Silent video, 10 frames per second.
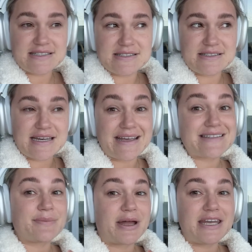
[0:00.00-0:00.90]
Today is a
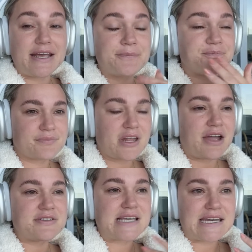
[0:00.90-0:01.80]
Monday. I
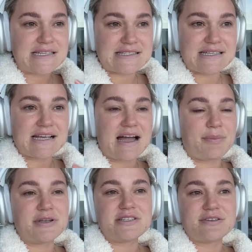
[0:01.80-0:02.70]
was getting sick up
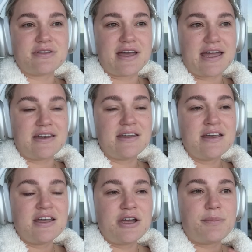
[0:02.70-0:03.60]
until then,
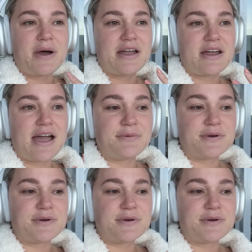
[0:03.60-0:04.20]
but I